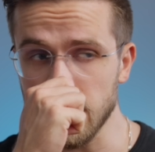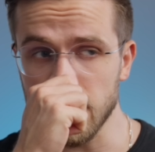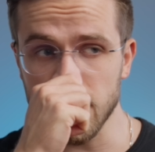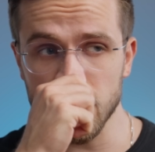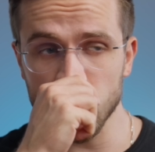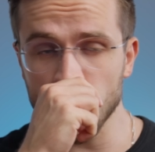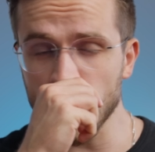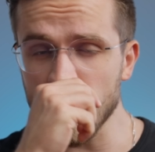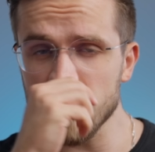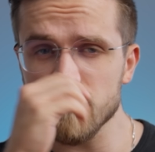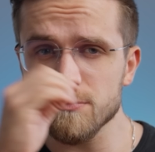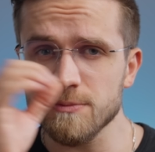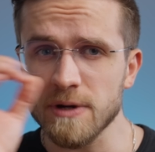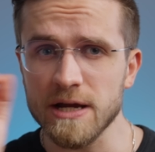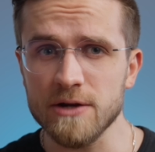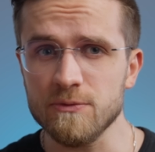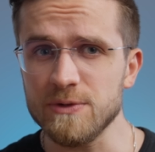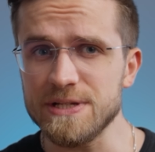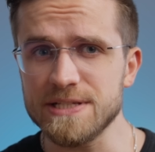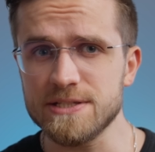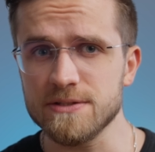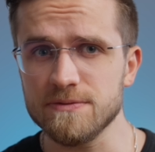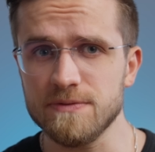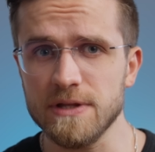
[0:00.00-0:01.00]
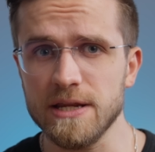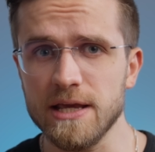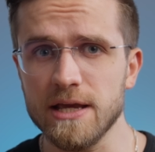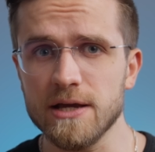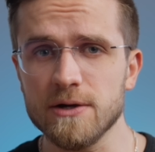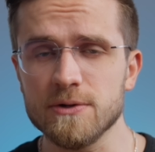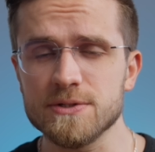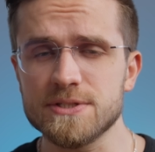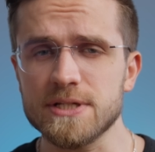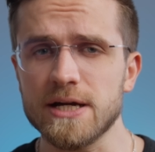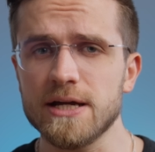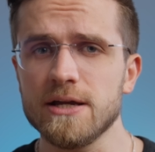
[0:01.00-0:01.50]
In one of my recent
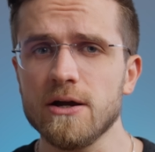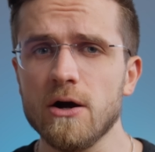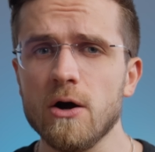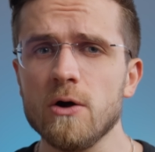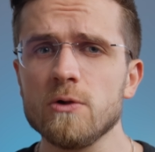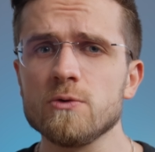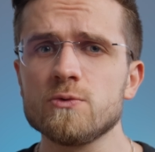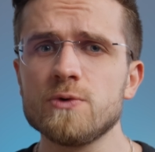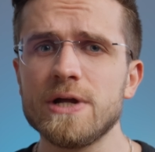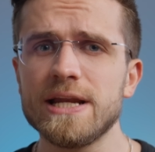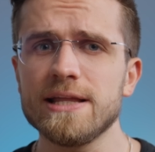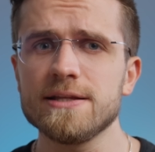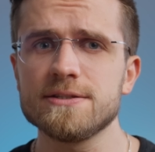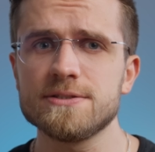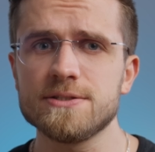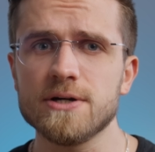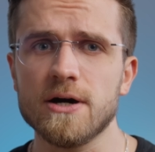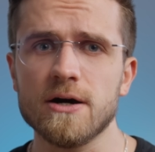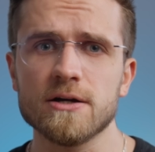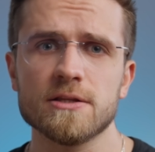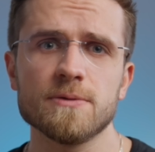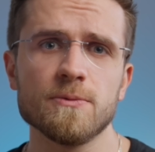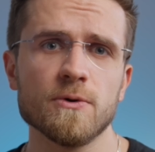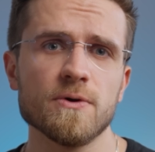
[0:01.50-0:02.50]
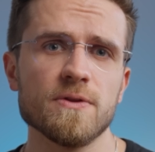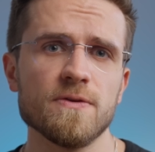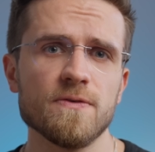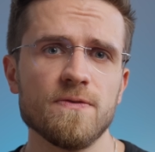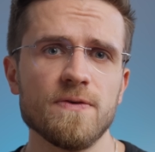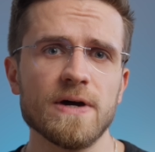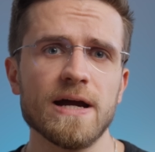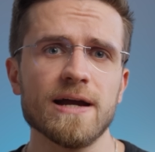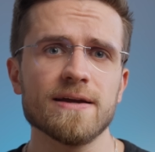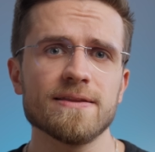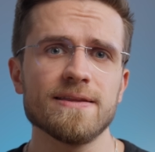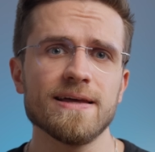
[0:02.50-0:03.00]
videos, I already talked about the
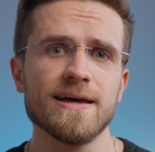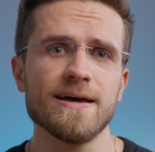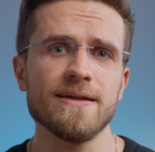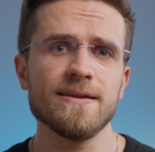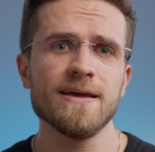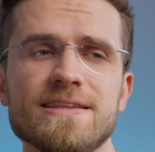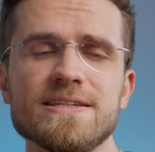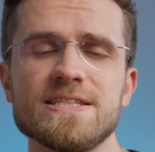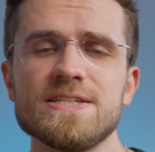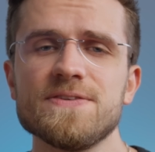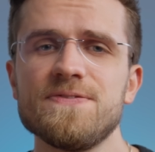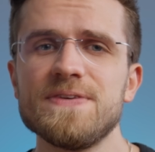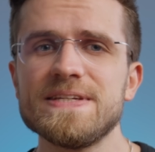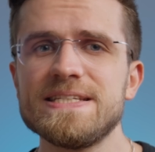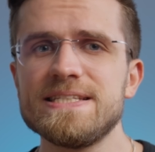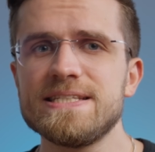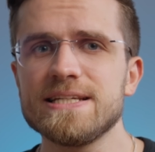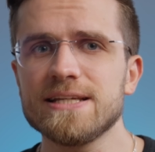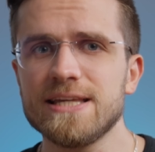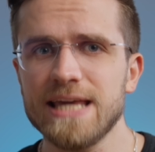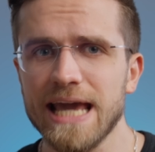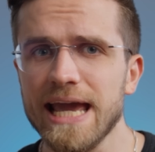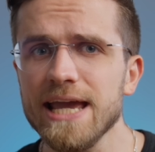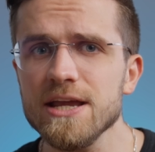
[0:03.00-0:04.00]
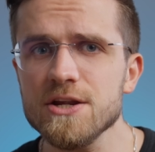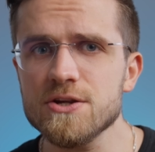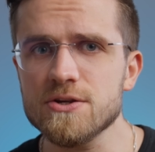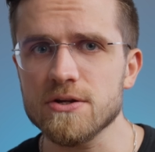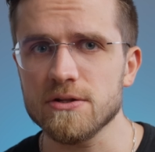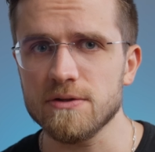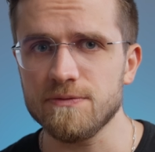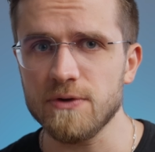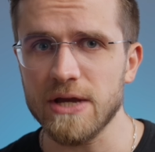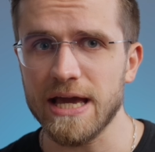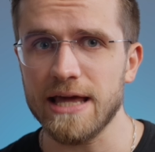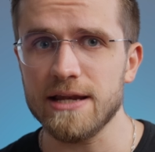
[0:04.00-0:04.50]
fact that the
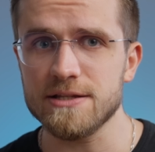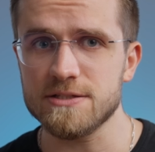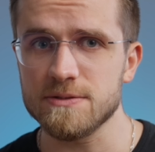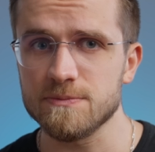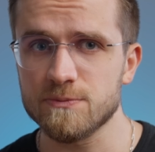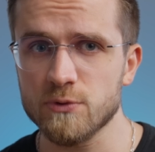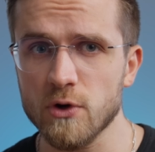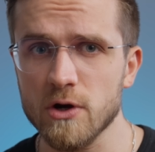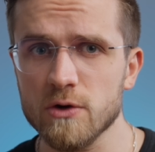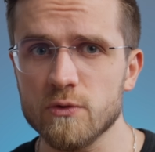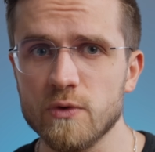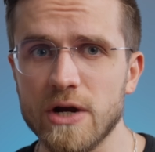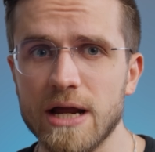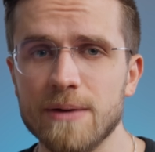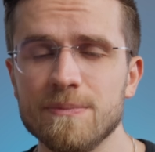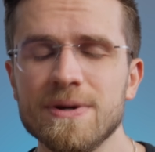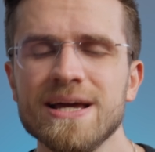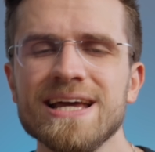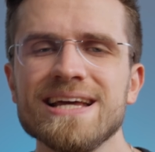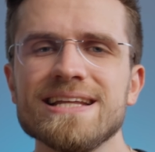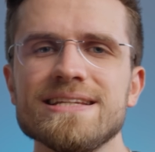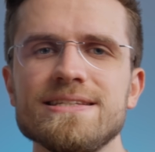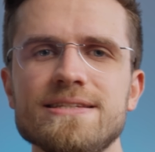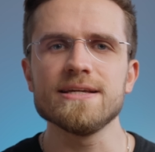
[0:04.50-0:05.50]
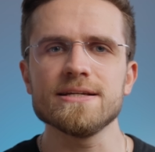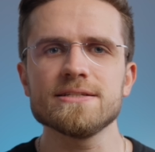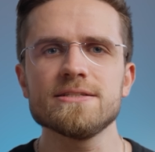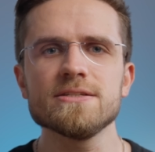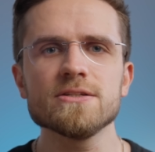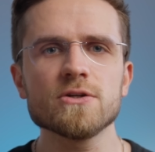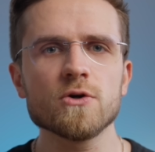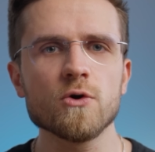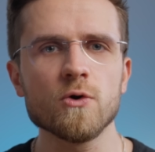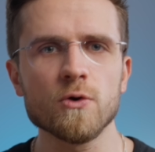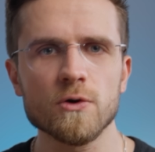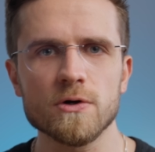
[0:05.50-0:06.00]
sophistication of the Edison program
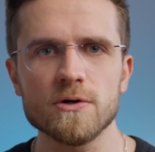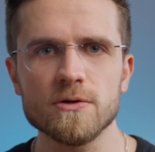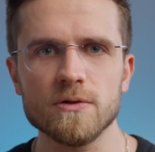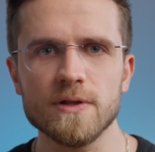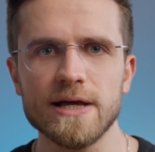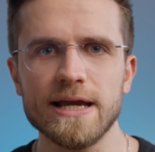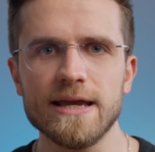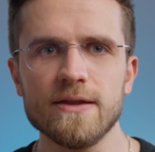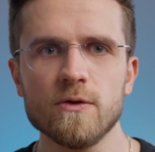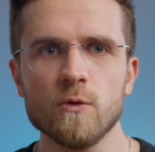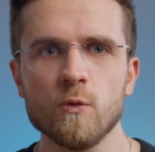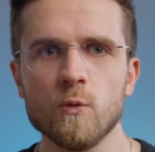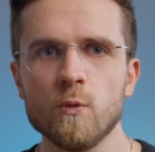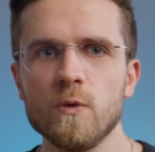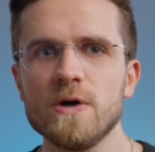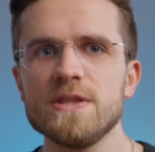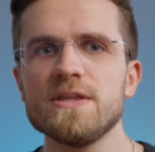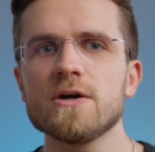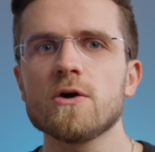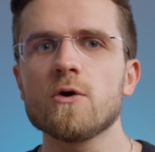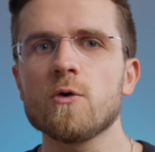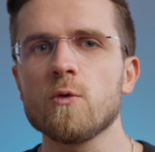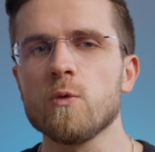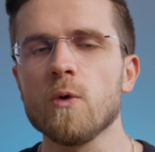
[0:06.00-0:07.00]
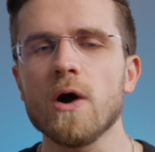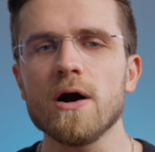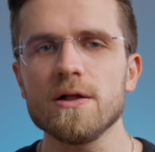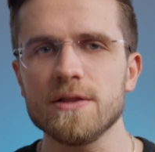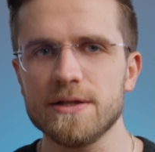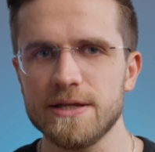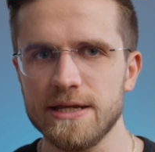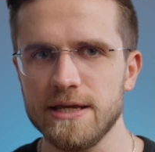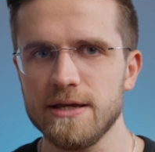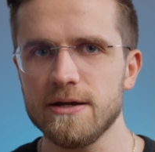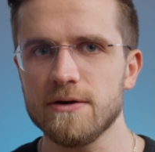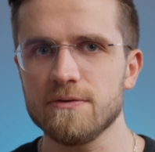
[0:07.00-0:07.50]
doesn't correlate with the
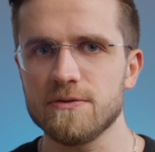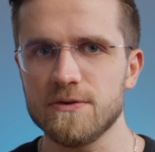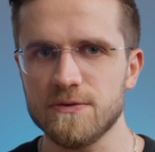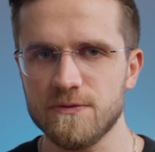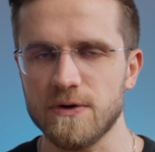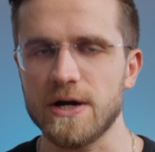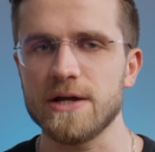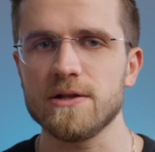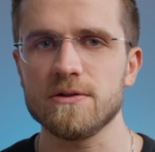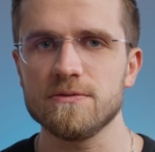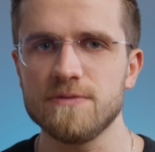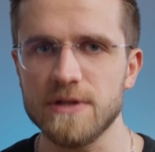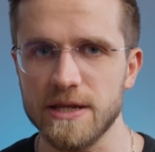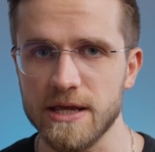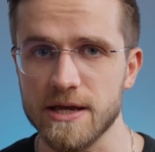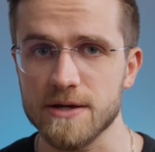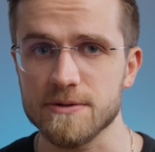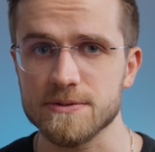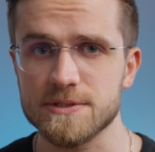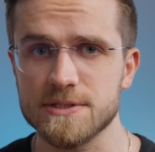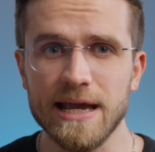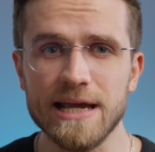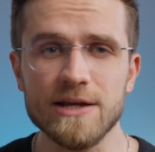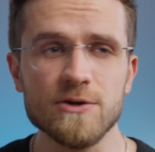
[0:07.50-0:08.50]
quality of the final videos.